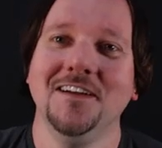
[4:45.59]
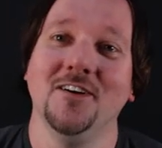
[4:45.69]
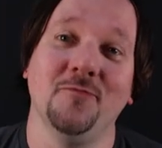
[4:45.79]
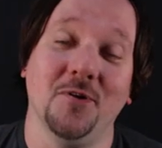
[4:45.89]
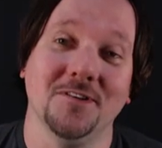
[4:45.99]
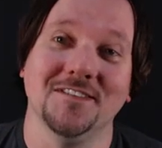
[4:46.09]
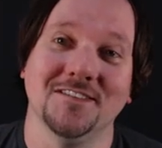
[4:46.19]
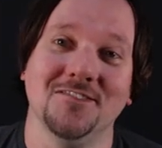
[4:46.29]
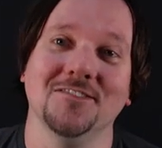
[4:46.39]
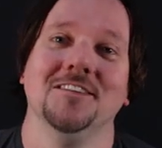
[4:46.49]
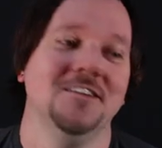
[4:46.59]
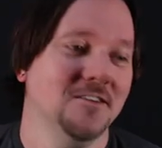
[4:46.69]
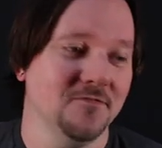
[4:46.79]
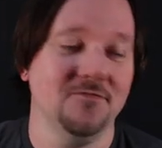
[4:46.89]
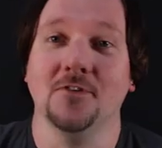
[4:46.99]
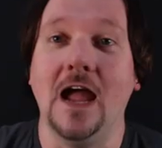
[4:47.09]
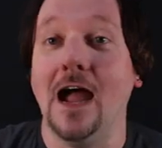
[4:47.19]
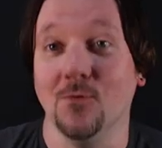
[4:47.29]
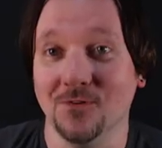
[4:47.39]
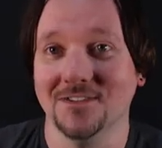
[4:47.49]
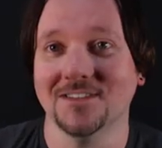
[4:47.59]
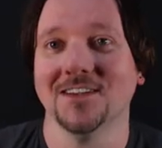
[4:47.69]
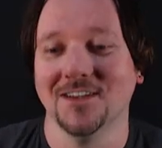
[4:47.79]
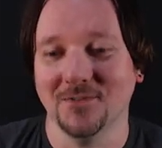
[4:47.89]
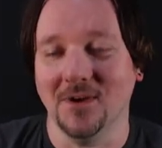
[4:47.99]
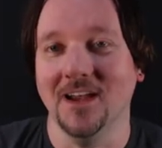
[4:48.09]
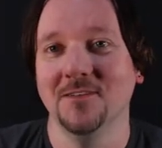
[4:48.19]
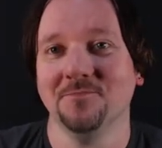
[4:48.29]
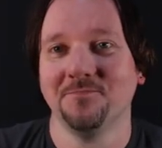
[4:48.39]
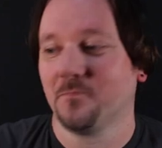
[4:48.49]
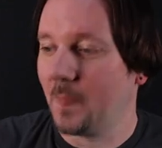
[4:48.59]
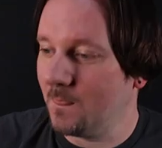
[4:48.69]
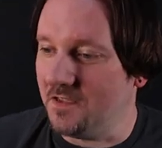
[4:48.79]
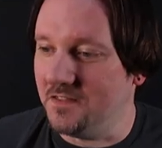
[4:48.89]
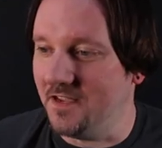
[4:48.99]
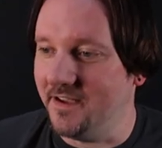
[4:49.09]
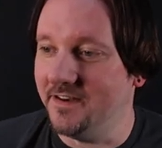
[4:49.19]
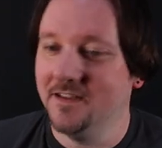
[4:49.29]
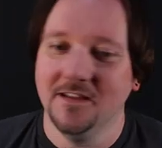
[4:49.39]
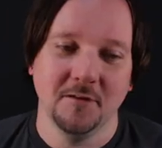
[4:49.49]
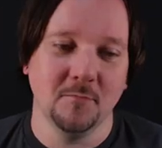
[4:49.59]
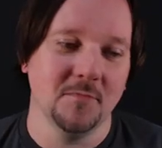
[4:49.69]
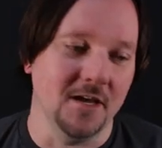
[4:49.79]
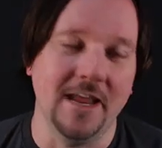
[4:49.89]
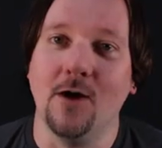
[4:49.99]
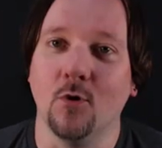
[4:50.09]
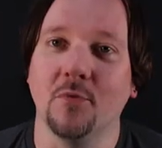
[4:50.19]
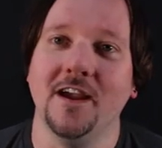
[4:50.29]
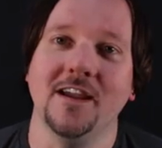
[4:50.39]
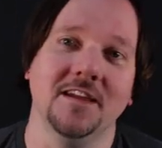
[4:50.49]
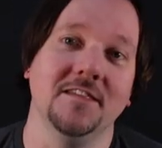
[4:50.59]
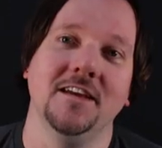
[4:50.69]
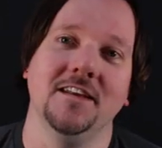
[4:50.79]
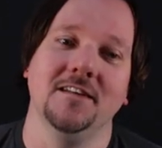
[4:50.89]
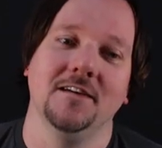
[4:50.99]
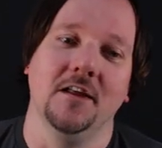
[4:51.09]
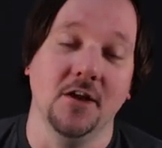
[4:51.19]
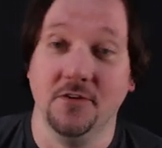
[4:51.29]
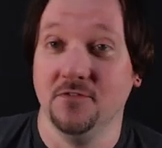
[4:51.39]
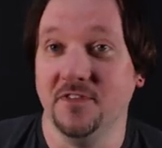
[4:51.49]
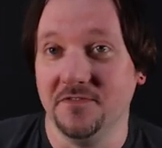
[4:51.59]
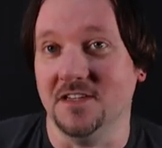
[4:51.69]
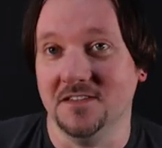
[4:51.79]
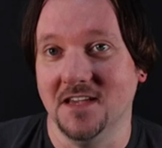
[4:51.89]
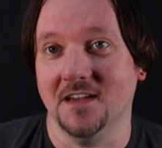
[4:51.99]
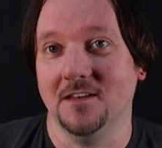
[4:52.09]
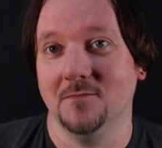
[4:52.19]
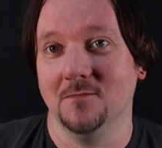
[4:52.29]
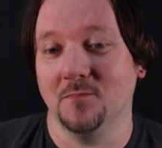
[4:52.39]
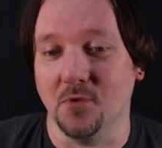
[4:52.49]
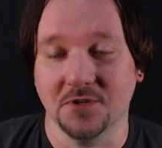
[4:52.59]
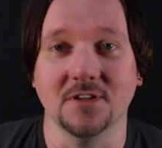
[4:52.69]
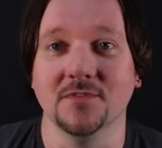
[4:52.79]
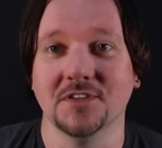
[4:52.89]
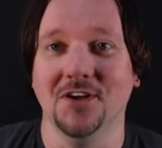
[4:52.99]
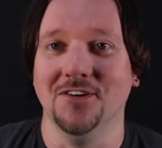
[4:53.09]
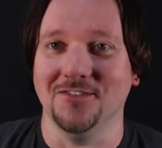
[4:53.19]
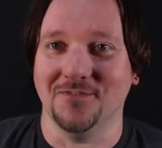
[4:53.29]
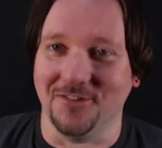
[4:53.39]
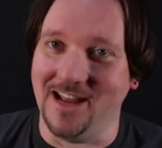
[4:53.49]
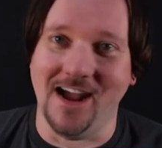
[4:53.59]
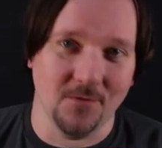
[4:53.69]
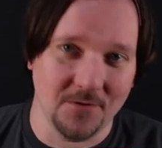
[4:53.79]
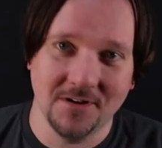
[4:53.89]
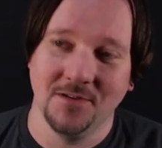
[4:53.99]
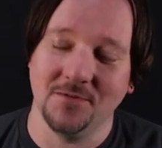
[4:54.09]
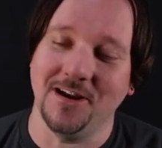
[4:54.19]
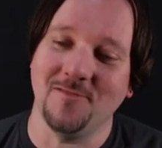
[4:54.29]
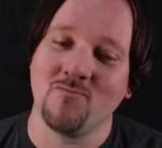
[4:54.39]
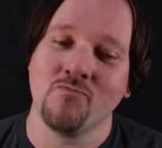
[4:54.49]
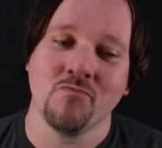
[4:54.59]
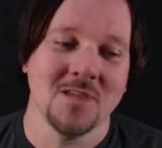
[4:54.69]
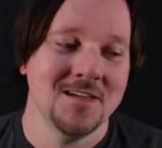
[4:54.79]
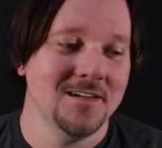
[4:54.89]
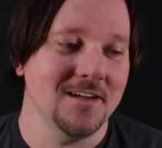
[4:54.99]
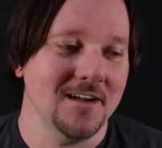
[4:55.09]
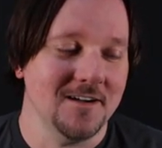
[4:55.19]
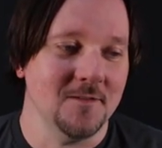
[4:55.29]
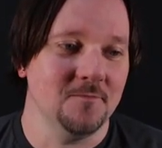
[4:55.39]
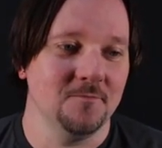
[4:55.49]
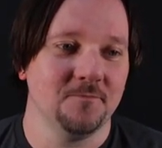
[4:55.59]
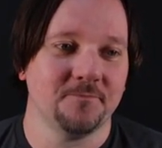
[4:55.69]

of part of the song for hours, right? And then an hour break, and then another 15-second portion of the song for an hour, right? And